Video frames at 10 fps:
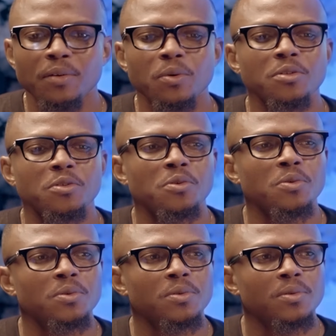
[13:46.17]
I want
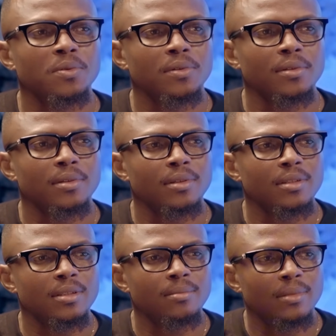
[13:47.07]
to,
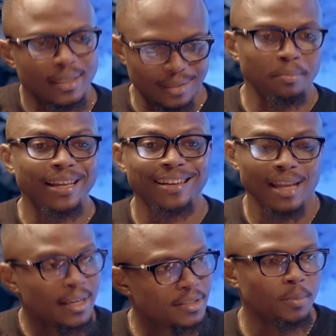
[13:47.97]
that's my
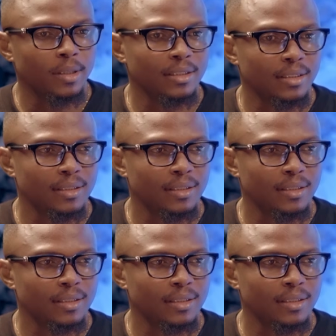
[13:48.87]
last money.